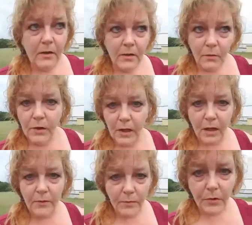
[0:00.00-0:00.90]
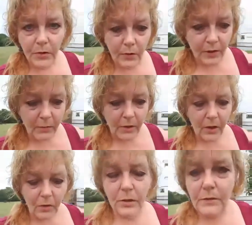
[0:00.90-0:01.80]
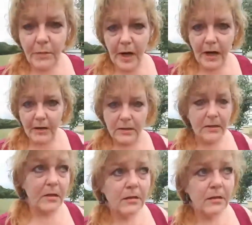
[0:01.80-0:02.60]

We love them through it. We hold space.